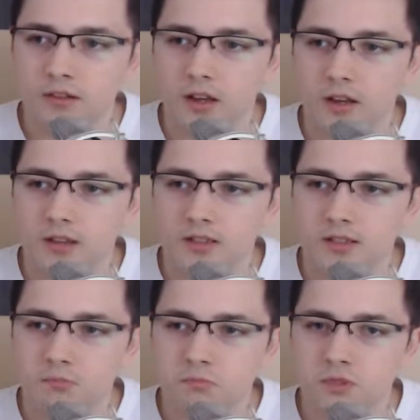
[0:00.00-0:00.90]

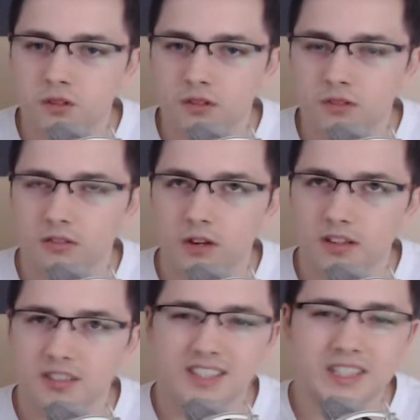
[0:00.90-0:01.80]
is... Alright,
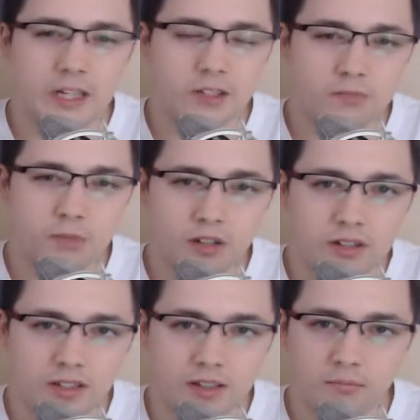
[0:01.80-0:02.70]
this is slight spoilers.